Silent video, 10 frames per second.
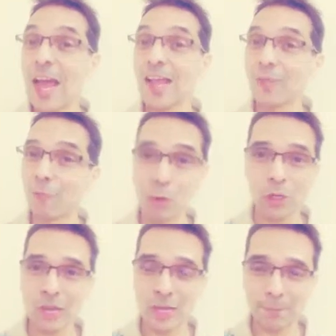And the
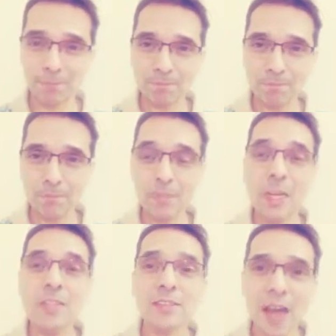fourth type
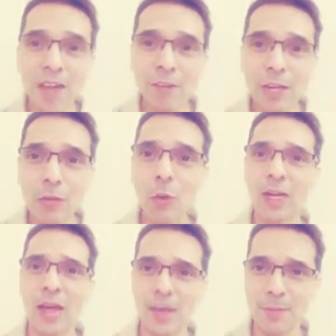is high value
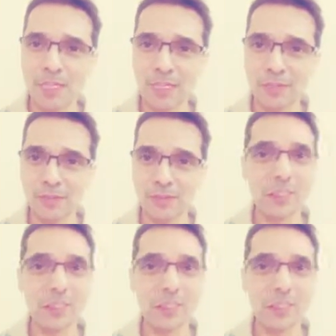and high maintenance.